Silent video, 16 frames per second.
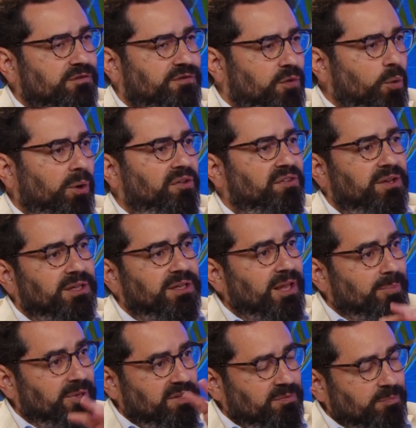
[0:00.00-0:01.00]
force in
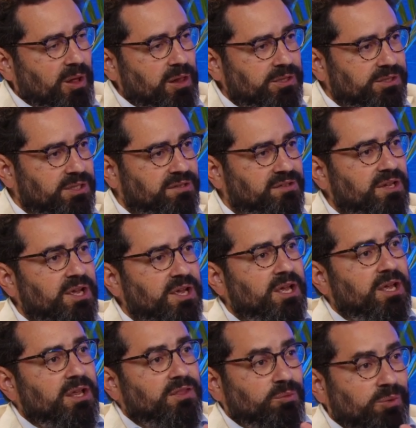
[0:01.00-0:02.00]
Lebanese politics.
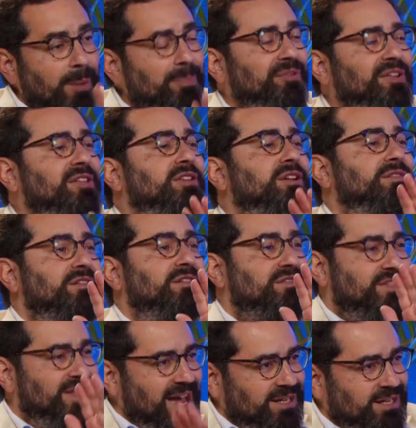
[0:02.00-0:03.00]
The representative
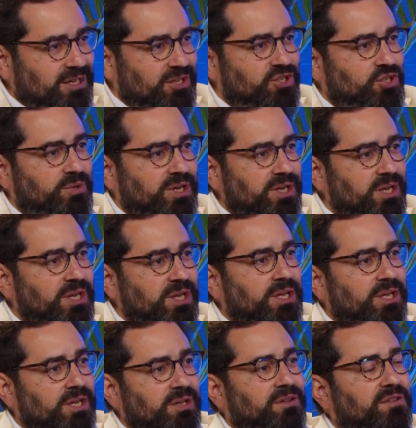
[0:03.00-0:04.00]
of that country
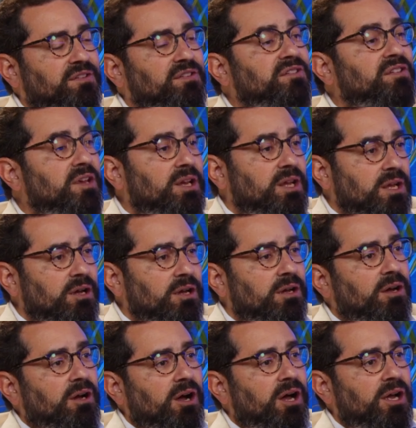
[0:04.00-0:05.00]
is sitting
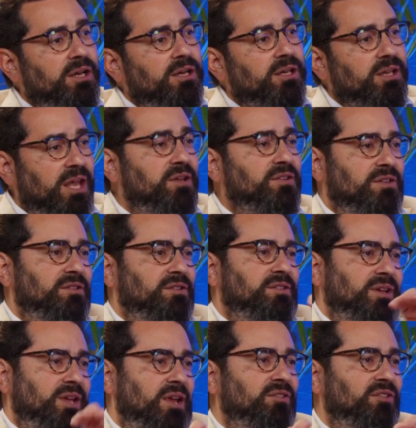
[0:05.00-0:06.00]
on cases
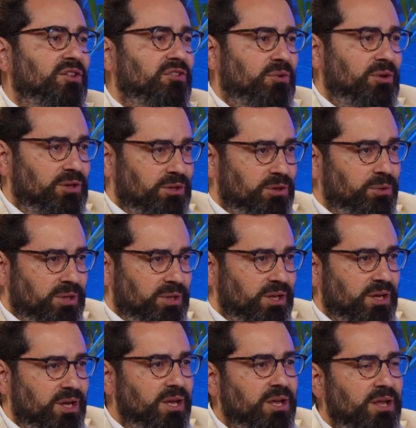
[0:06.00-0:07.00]
against Israel,
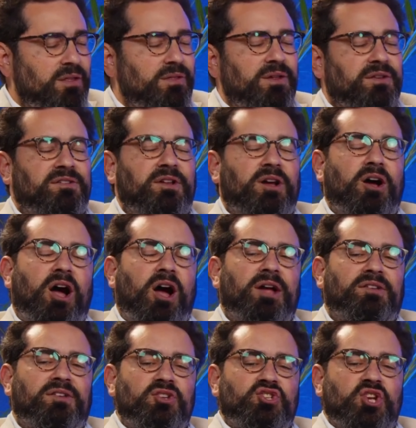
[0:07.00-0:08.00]
including this
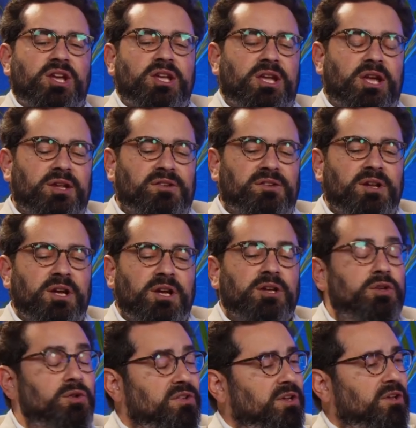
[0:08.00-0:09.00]
ICJ case
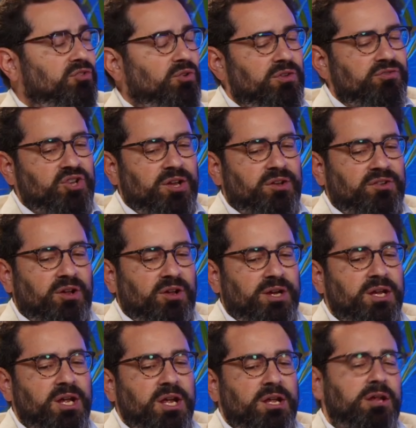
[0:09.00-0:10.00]
accusing Israel of
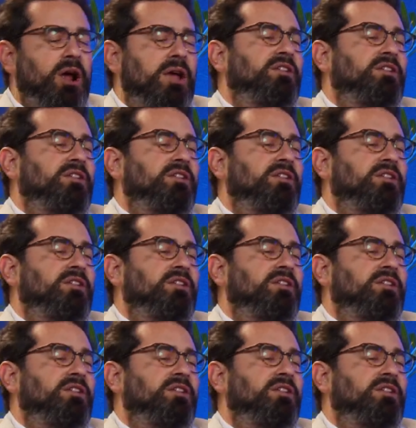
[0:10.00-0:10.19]
genocide. You know, I